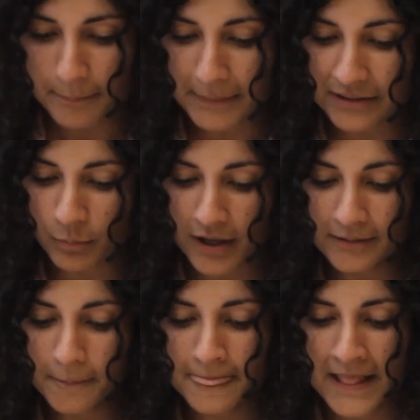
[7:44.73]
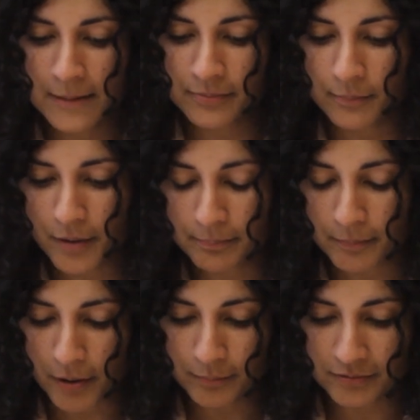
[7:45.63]
Meanwhile,
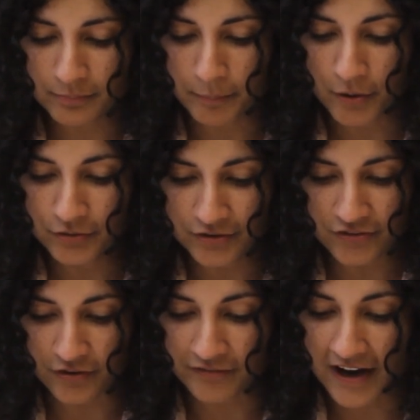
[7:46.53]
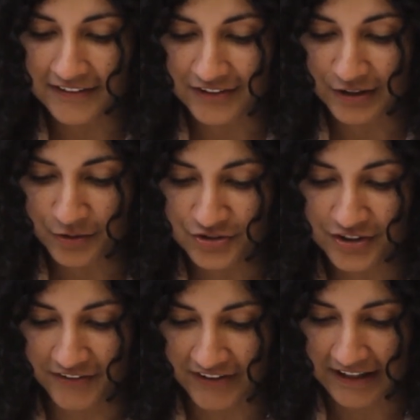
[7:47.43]
Proponents of
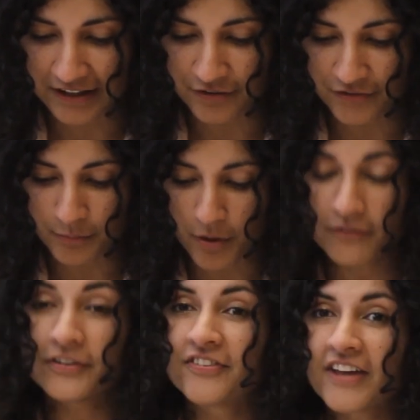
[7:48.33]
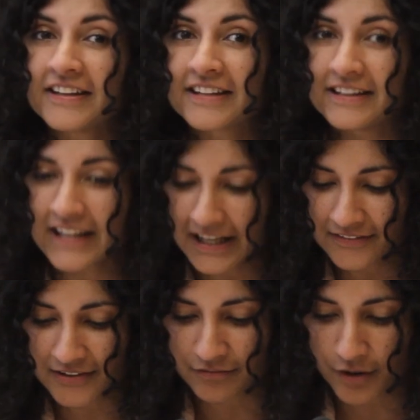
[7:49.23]
ideological secularism often cite the
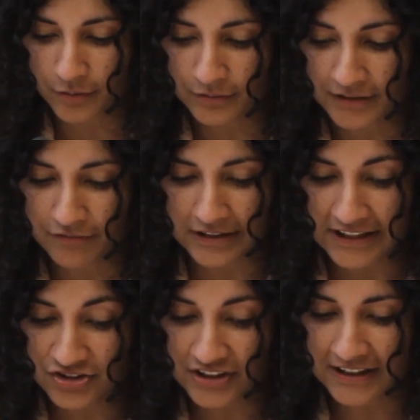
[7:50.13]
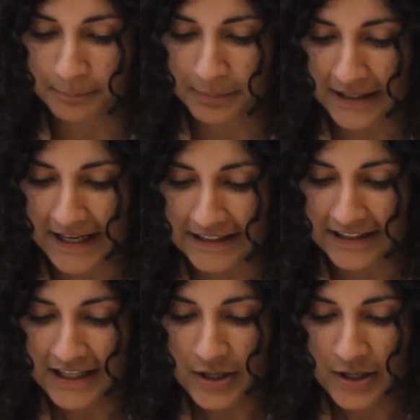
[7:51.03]
negative role that religion can play